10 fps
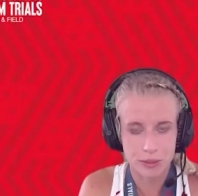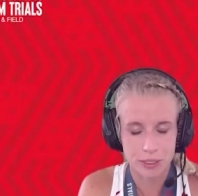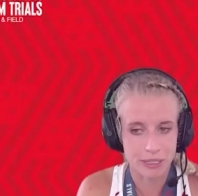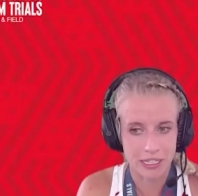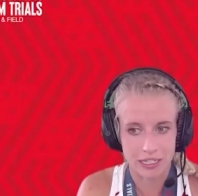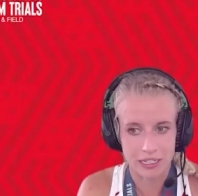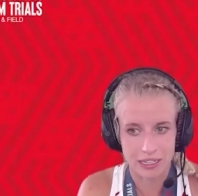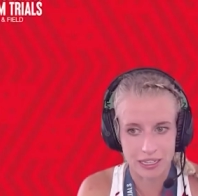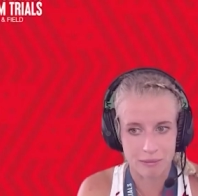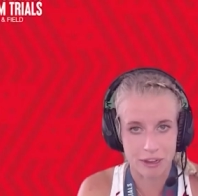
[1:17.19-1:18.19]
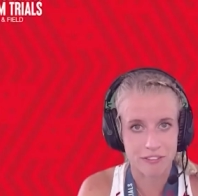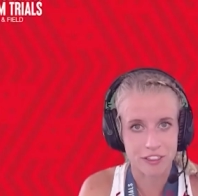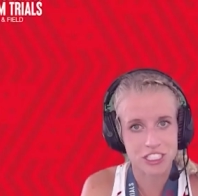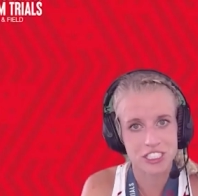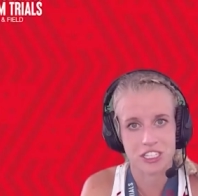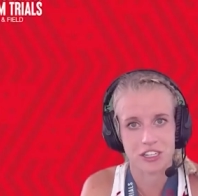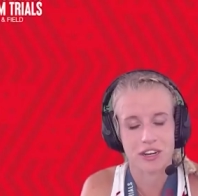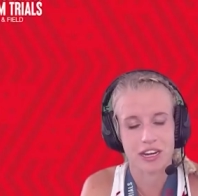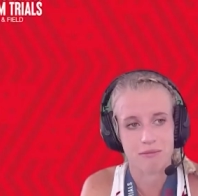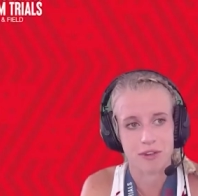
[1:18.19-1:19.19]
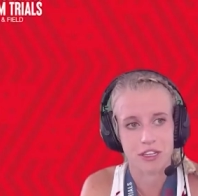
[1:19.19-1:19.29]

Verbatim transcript: would be in my future. So I'm